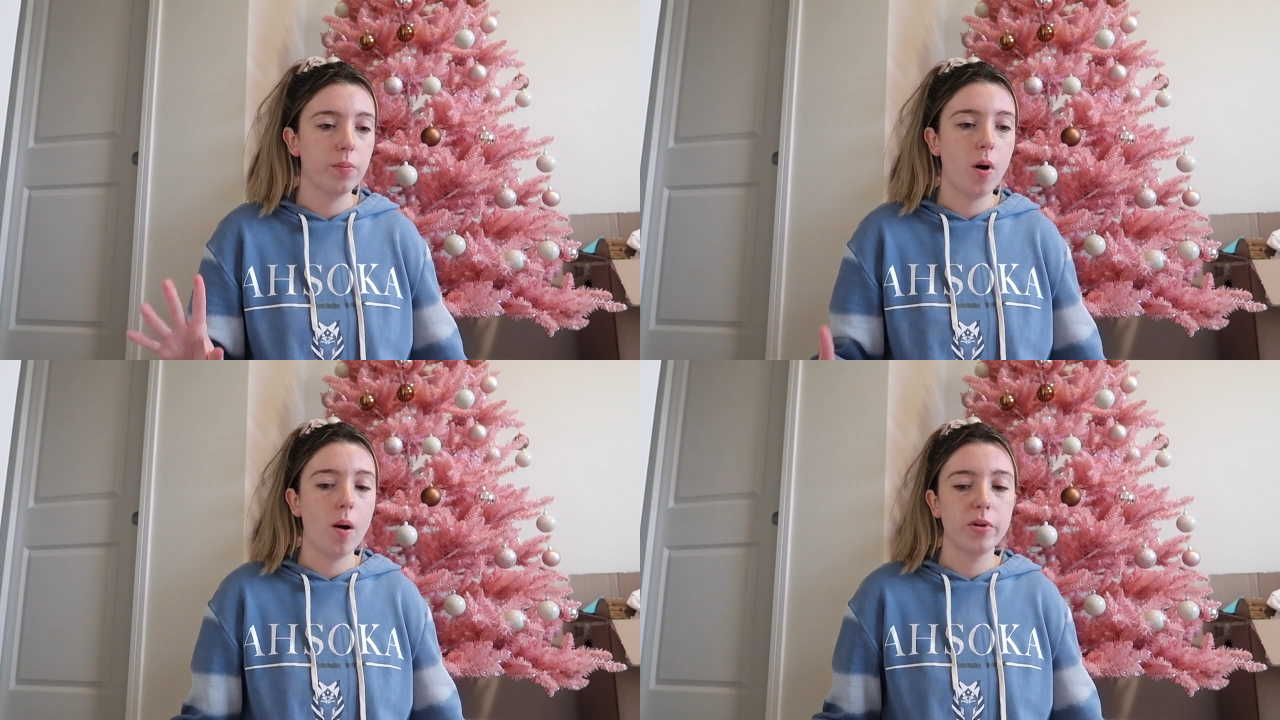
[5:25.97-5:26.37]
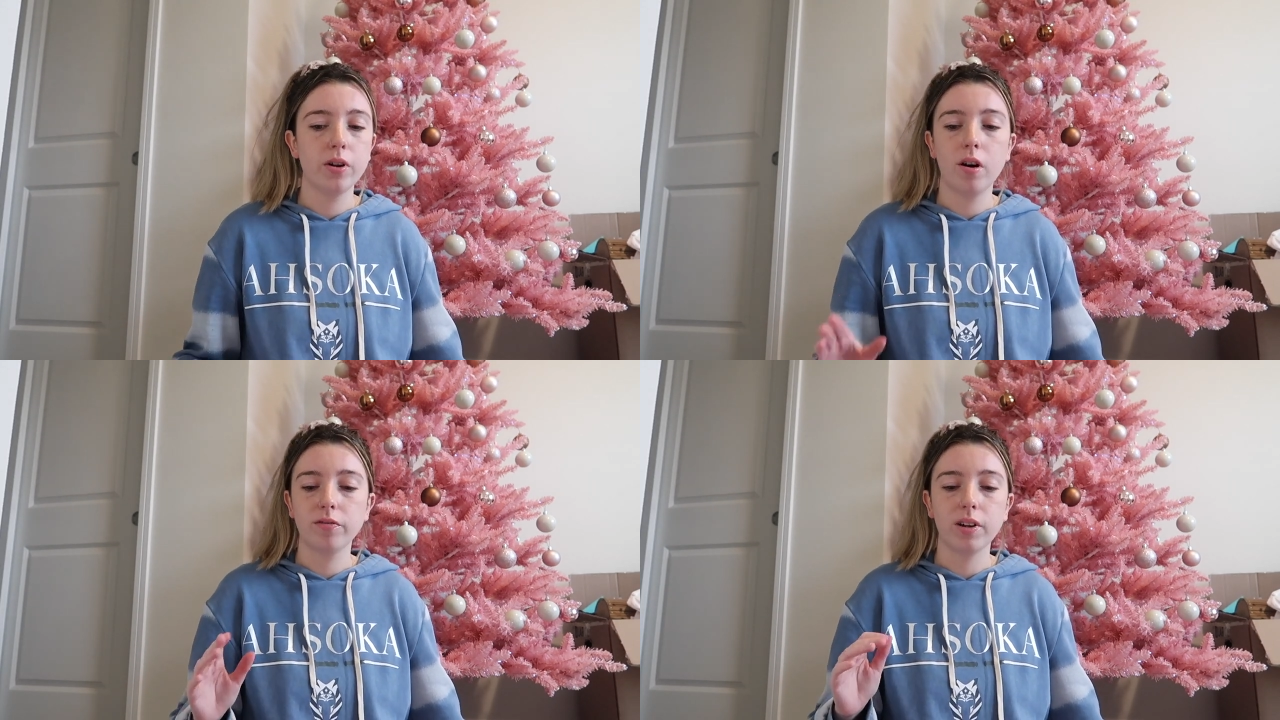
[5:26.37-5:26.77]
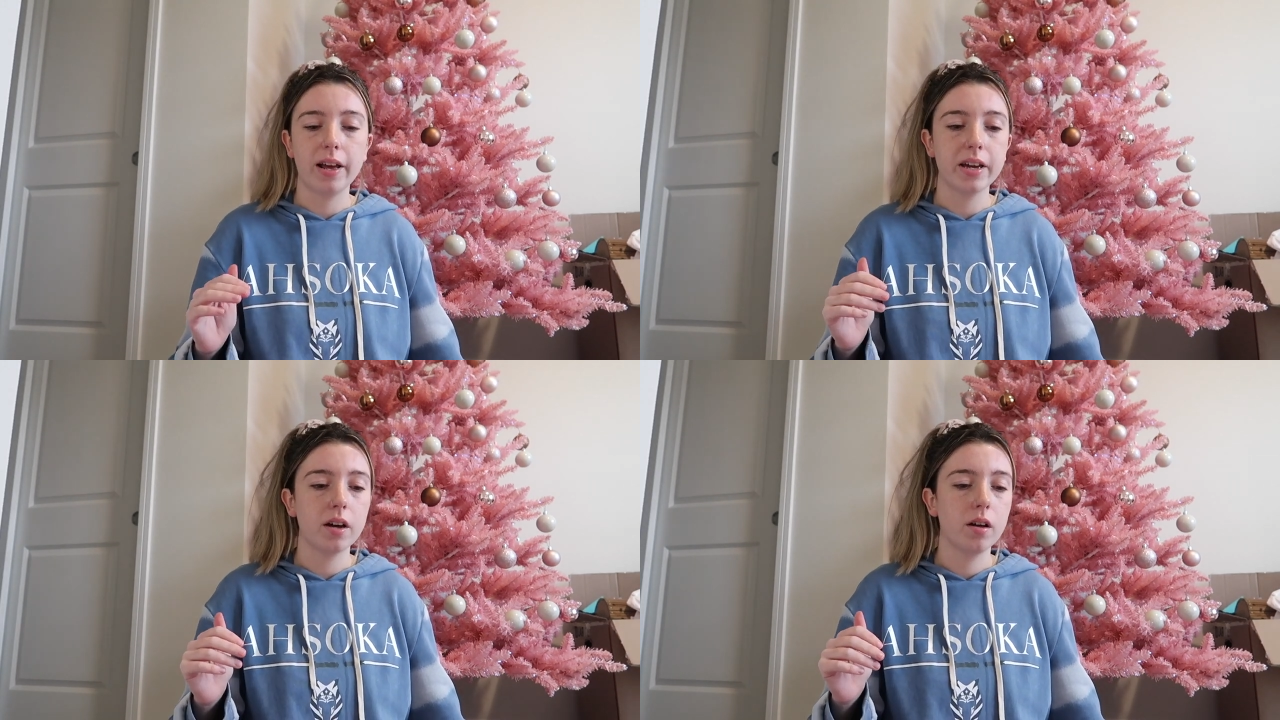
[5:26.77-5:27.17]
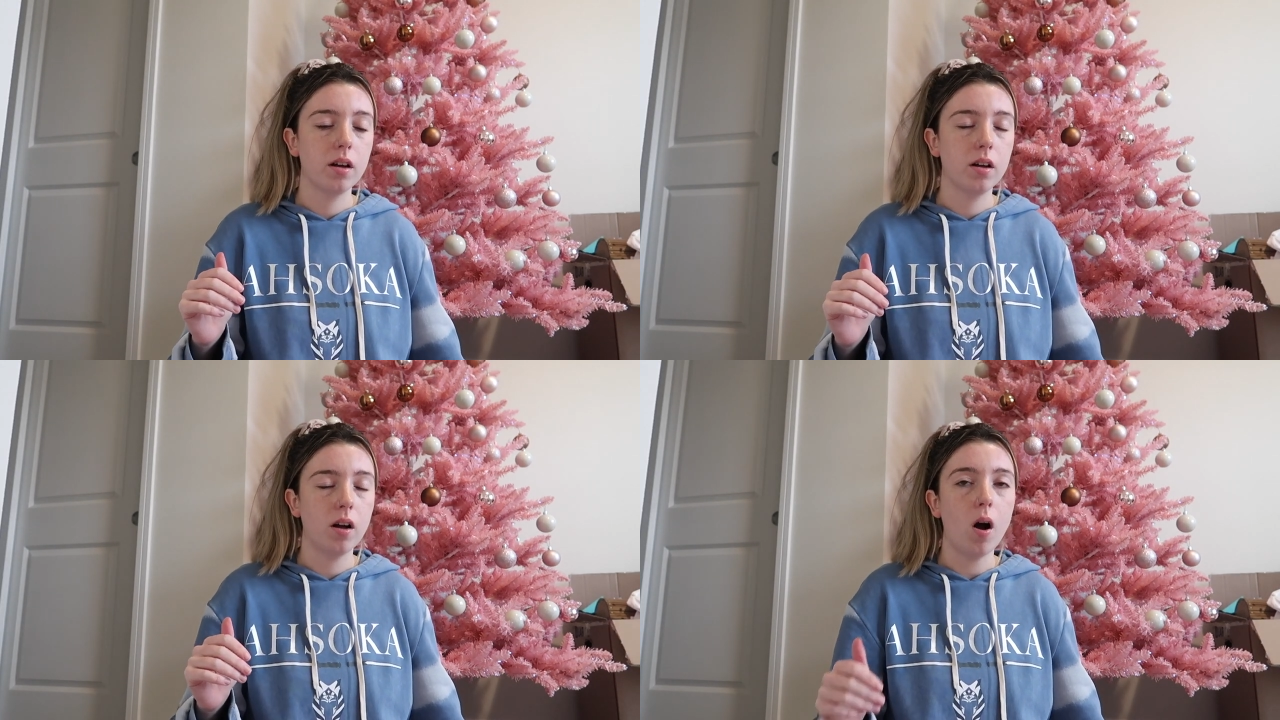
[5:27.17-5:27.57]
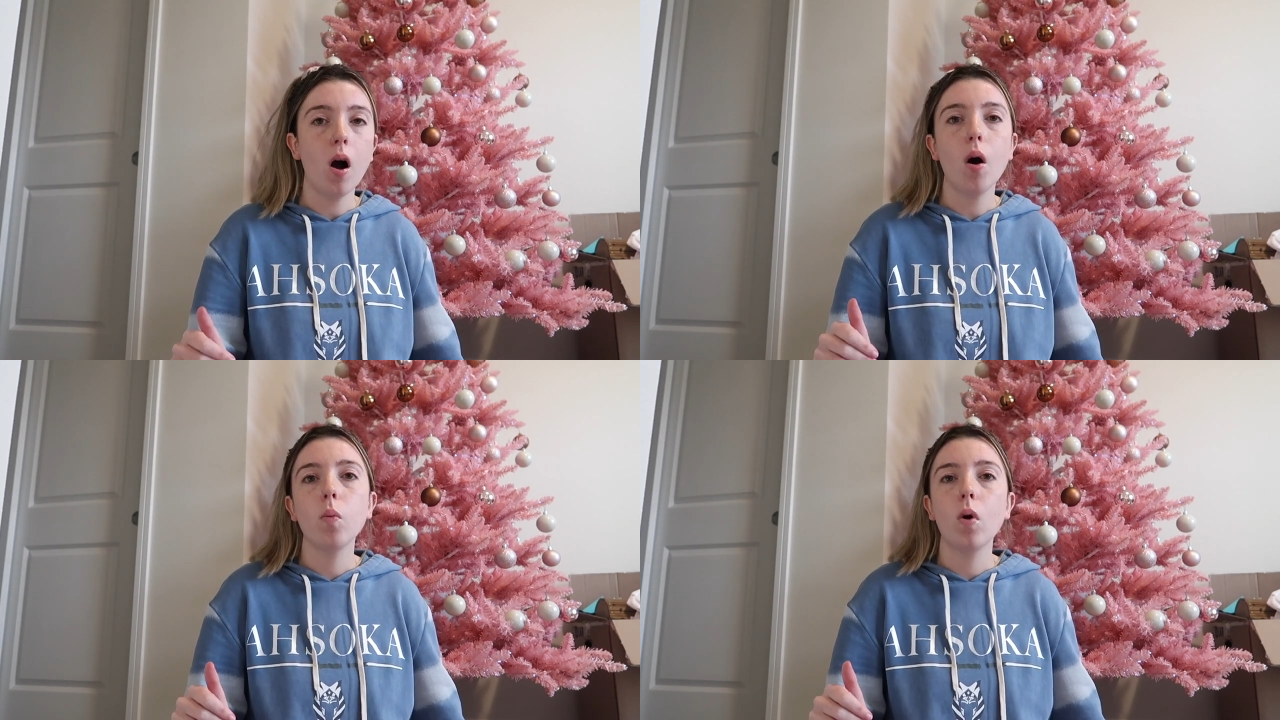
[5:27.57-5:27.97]
apartment of like
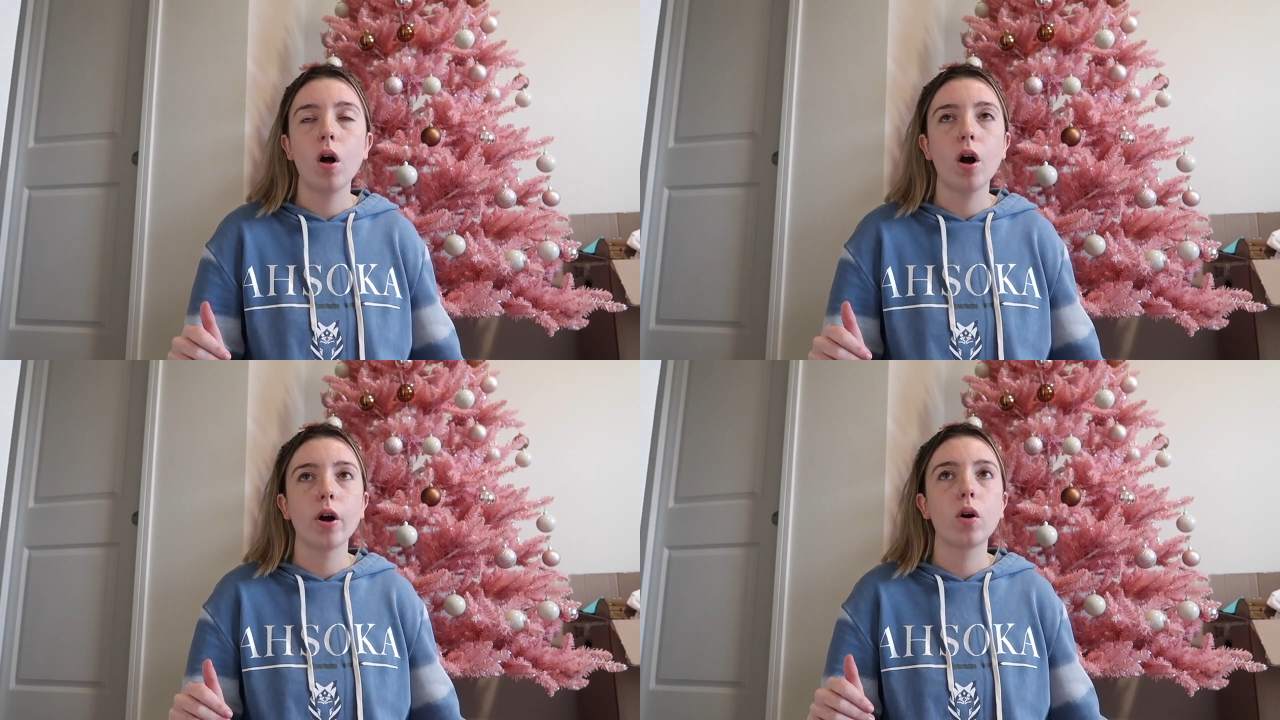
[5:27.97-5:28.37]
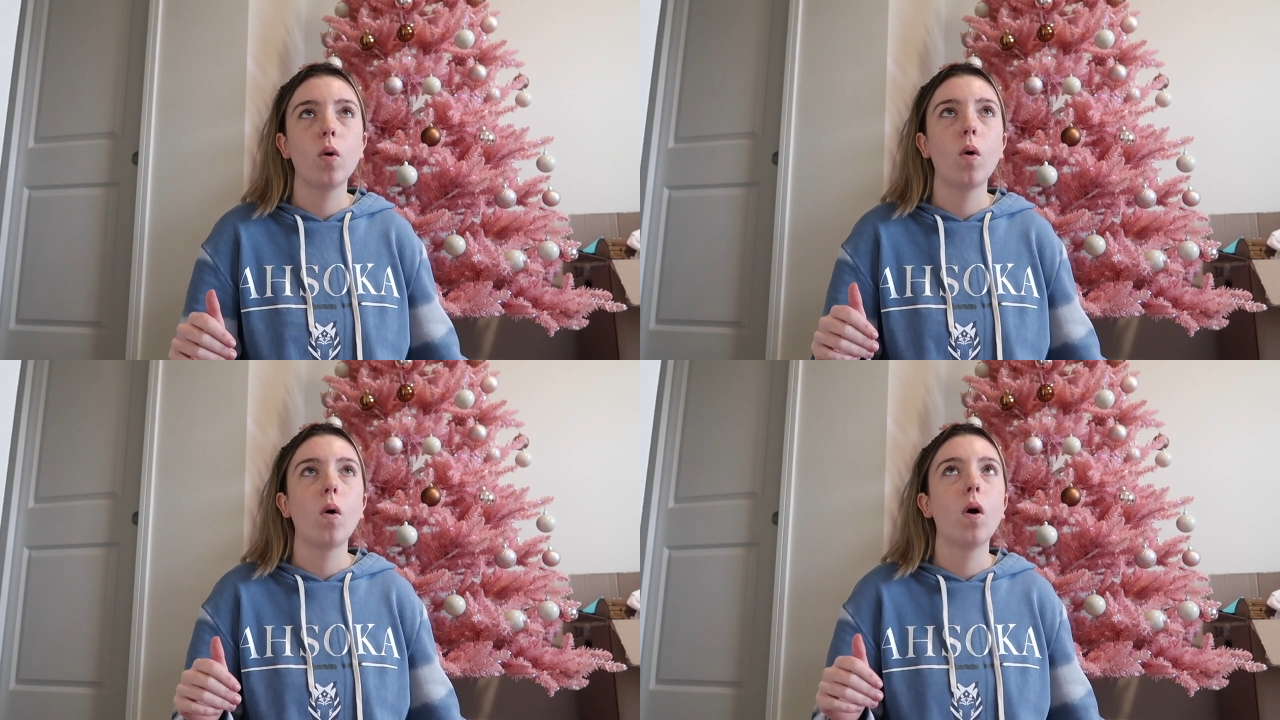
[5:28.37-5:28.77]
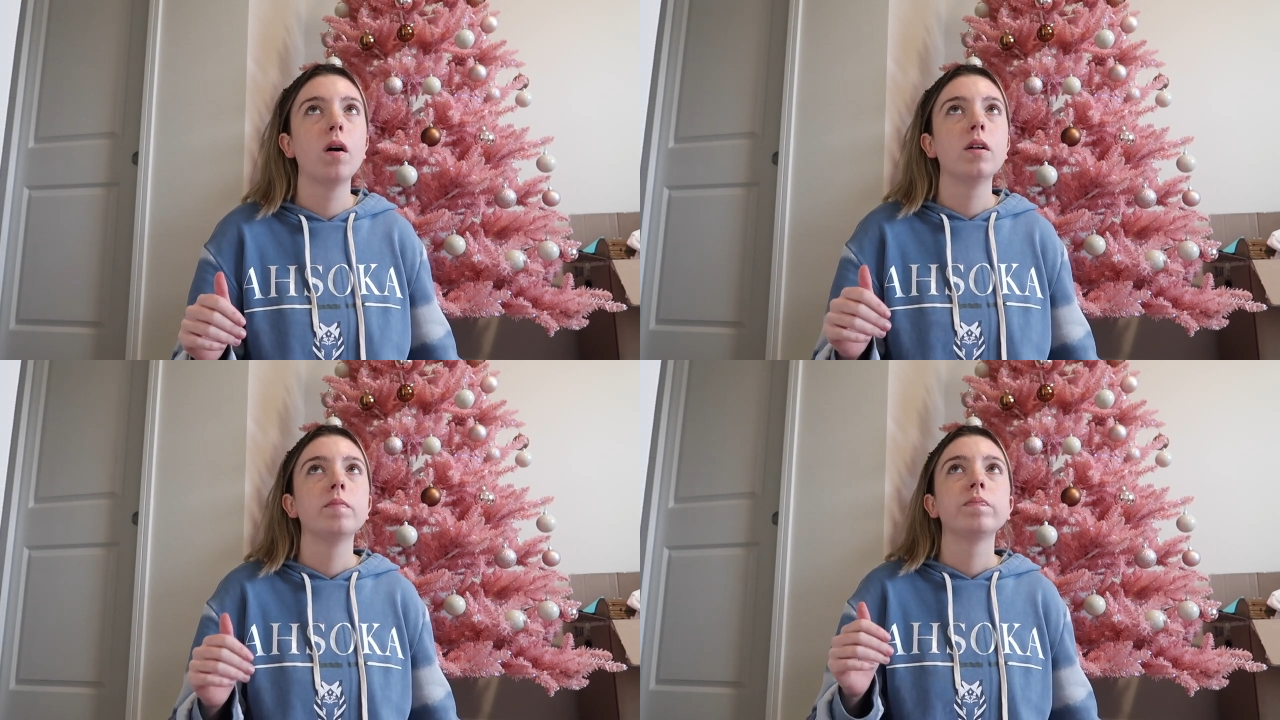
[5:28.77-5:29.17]
artwork or